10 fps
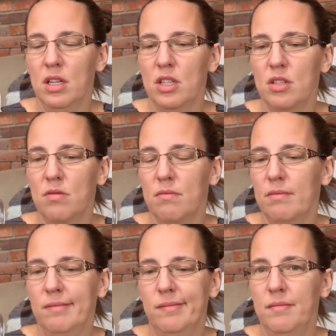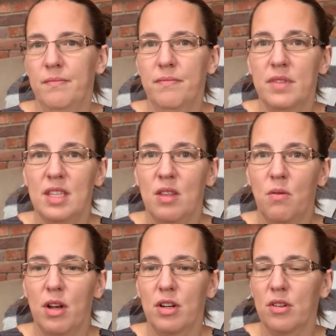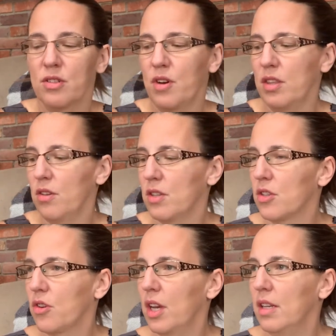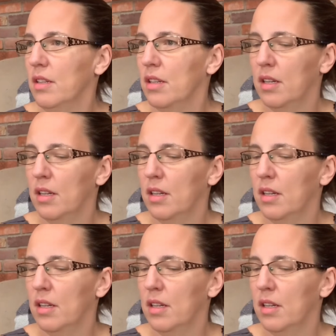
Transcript: Just see the water goes right through the screen.